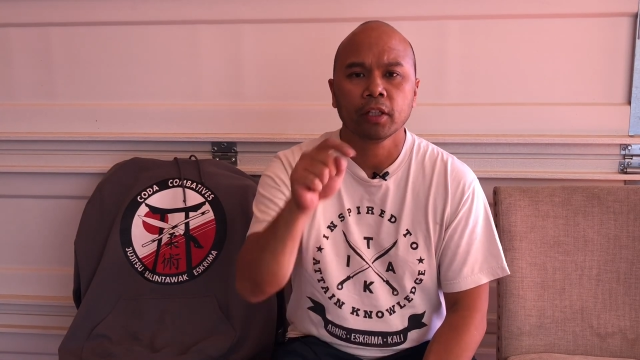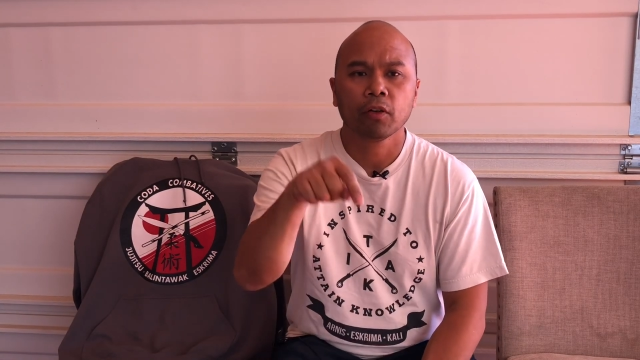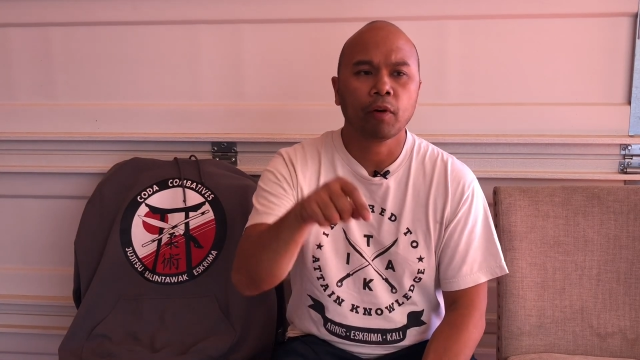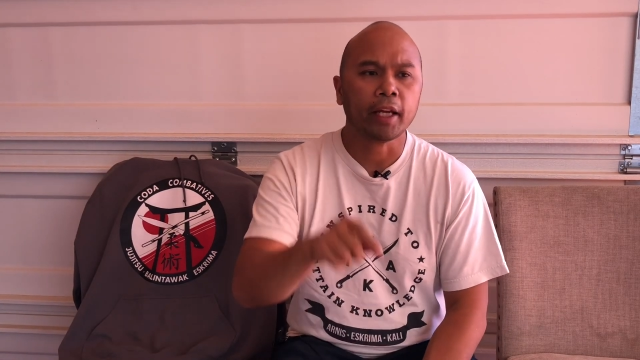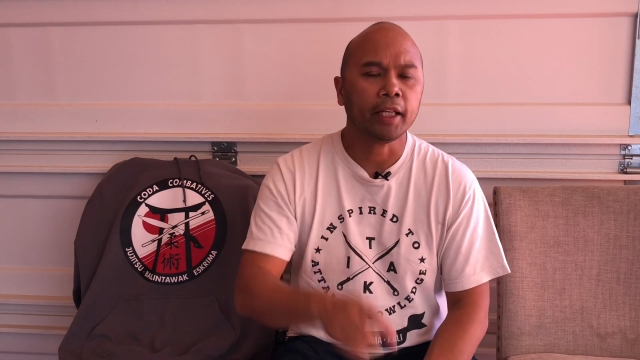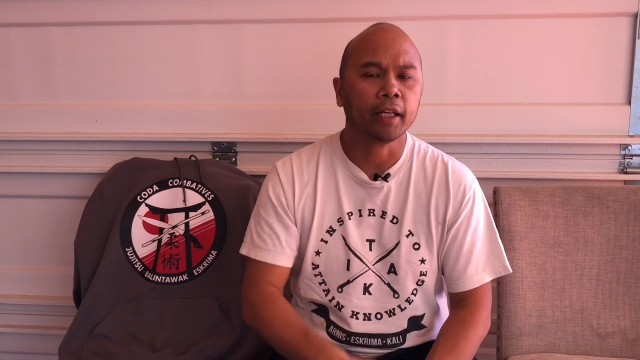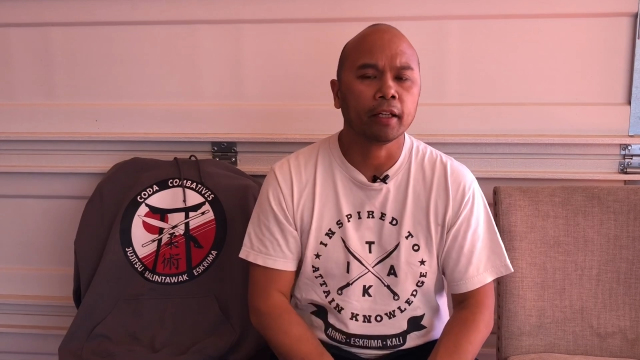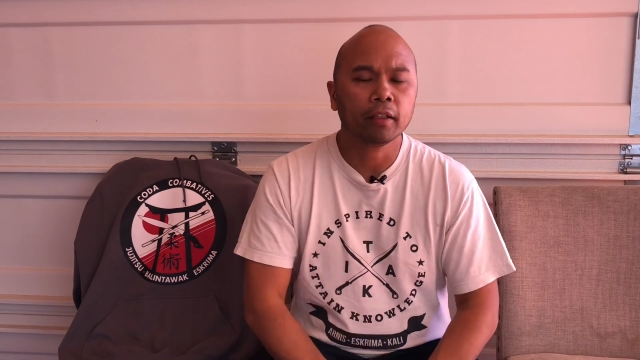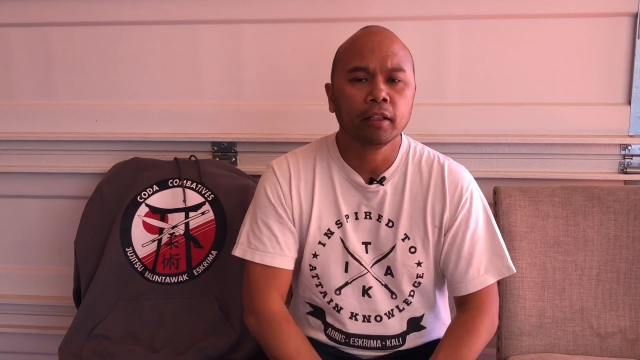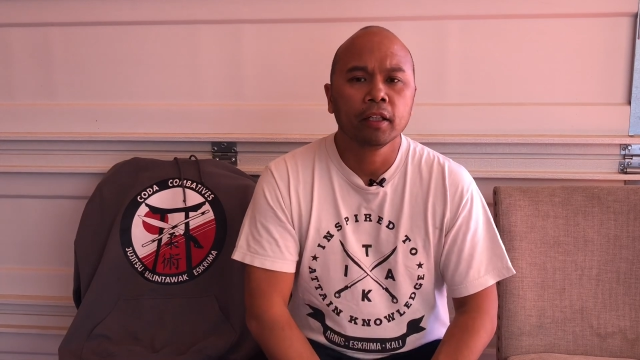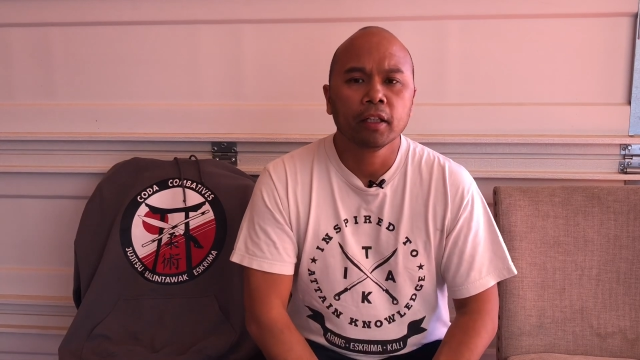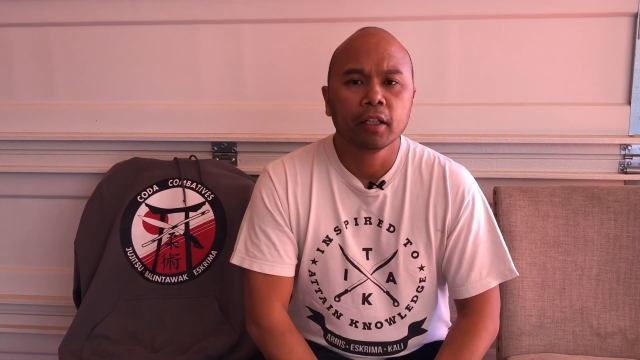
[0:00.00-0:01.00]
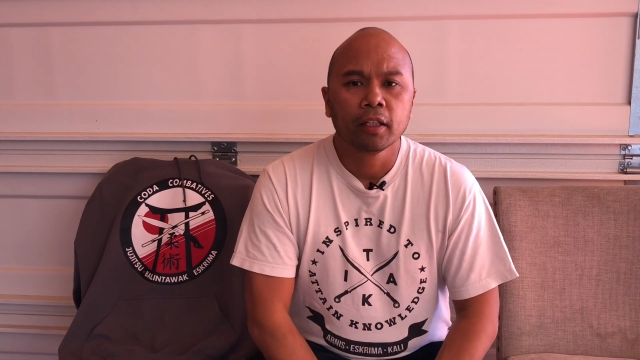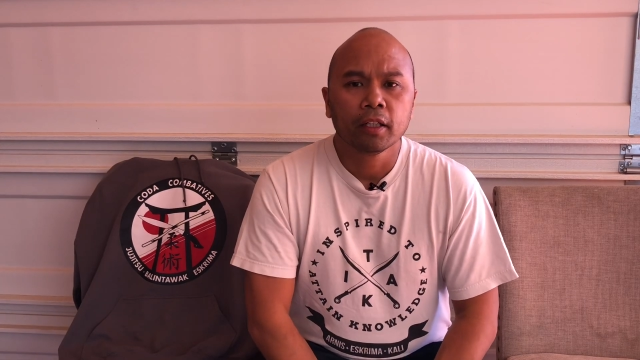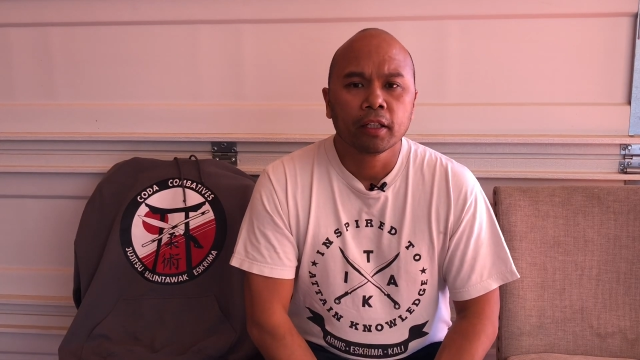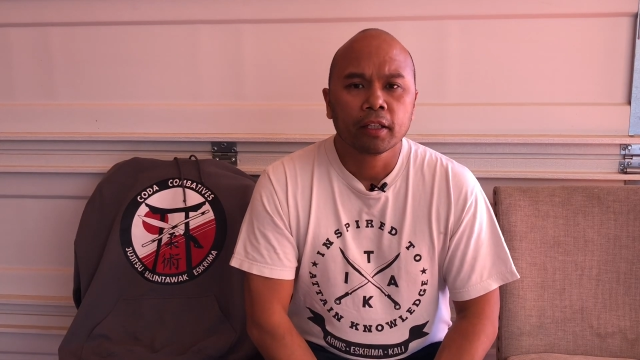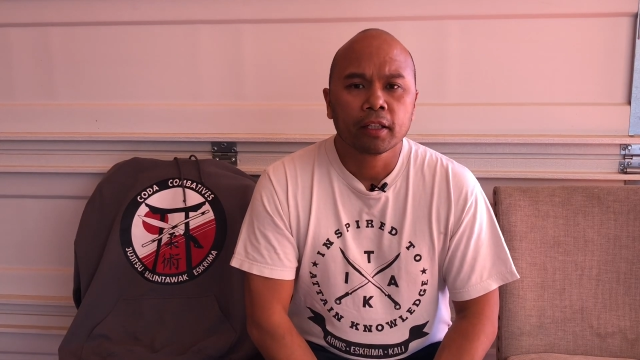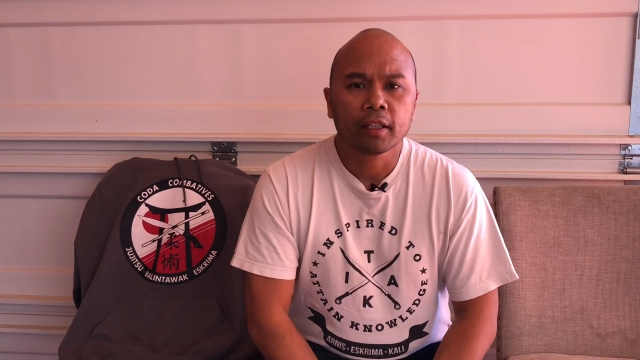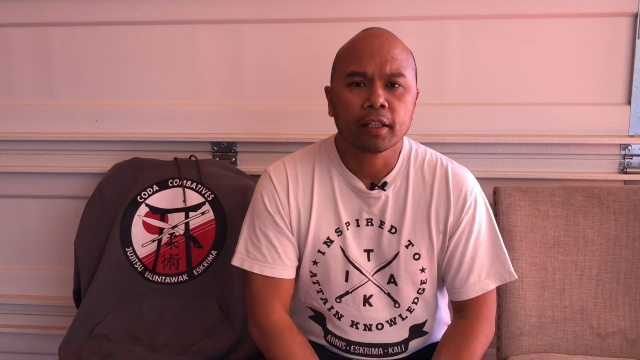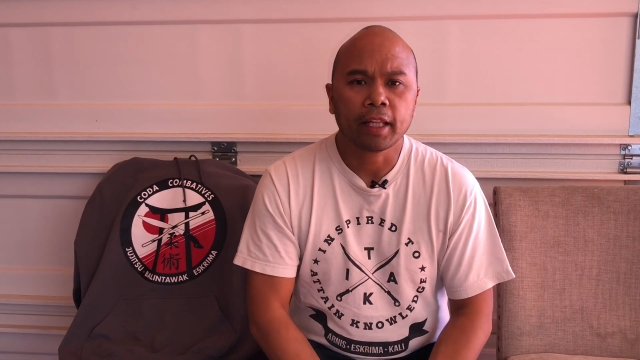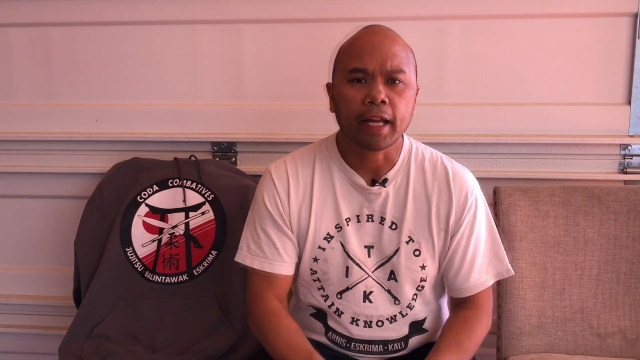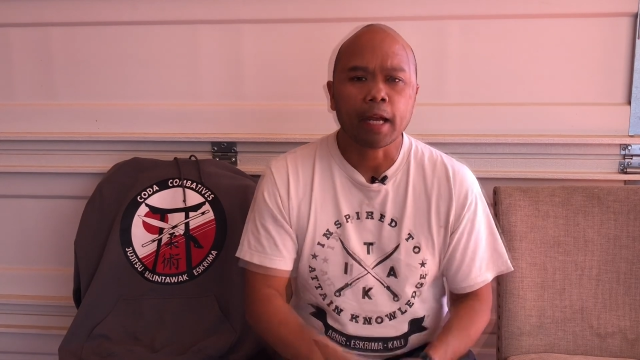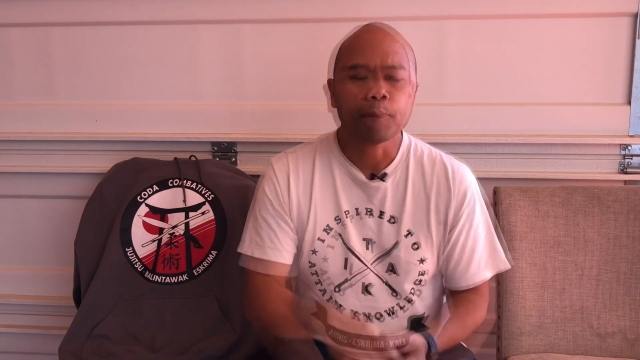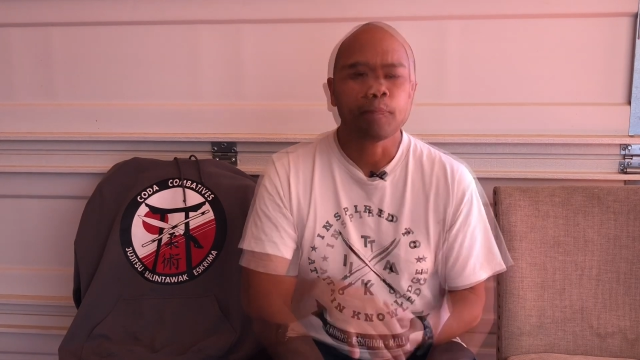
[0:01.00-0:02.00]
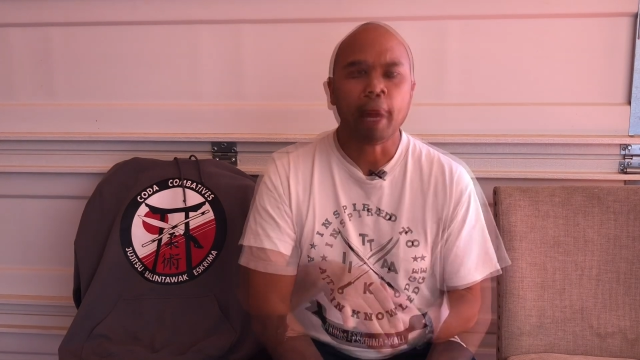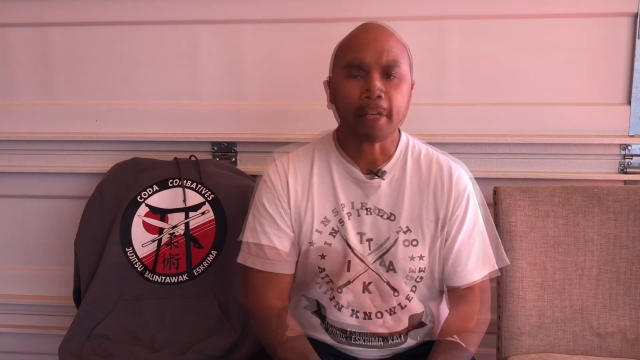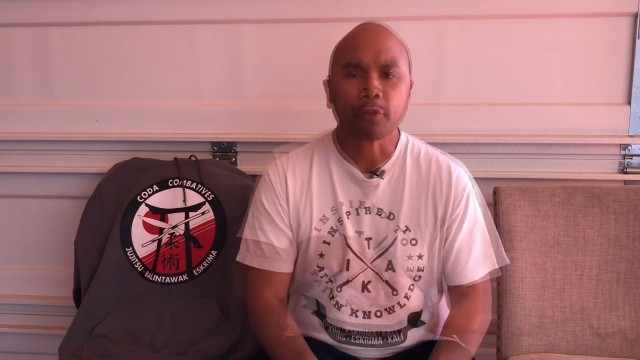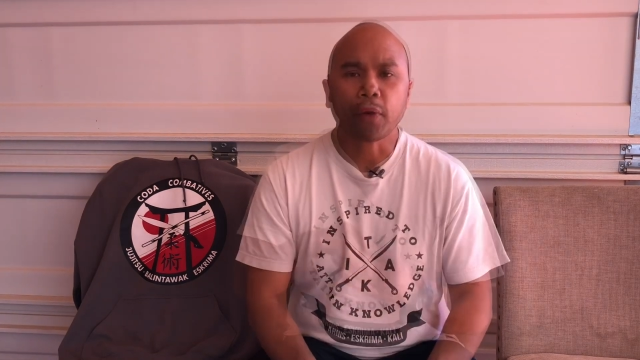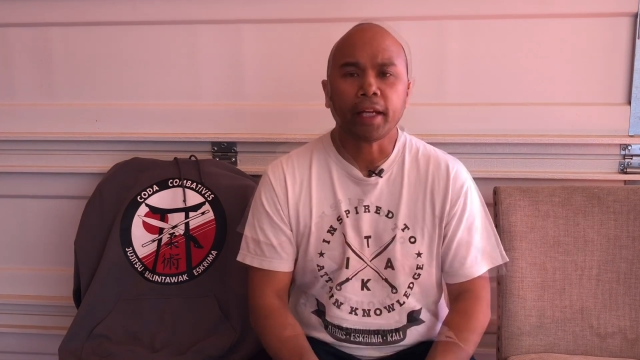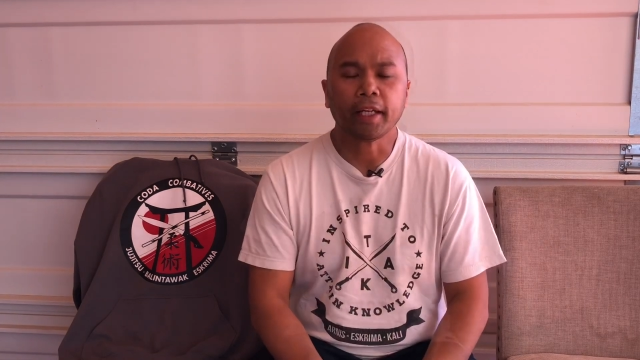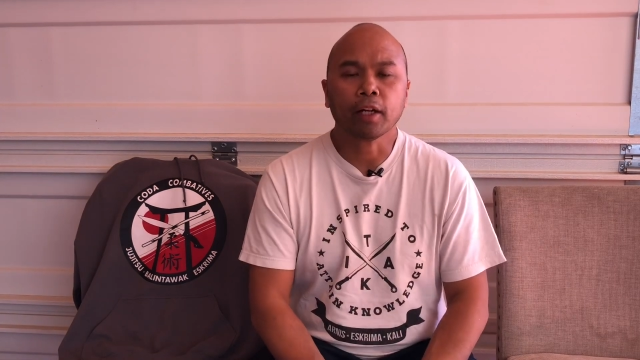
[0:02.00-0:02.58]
right here, that by creating a